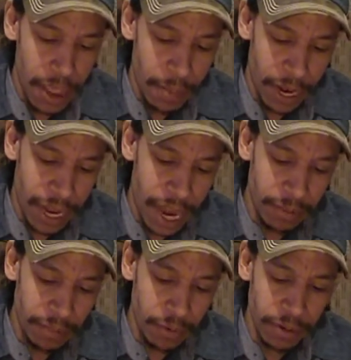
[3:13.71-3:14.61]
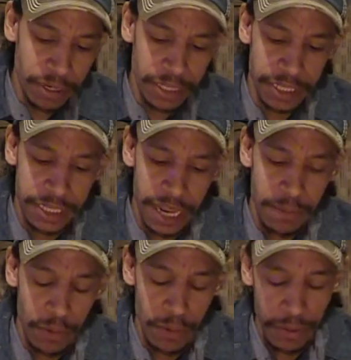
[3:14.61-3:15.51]
but I got them in pretty much the
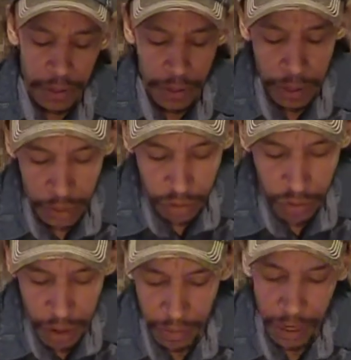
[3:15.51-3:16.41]
staple trout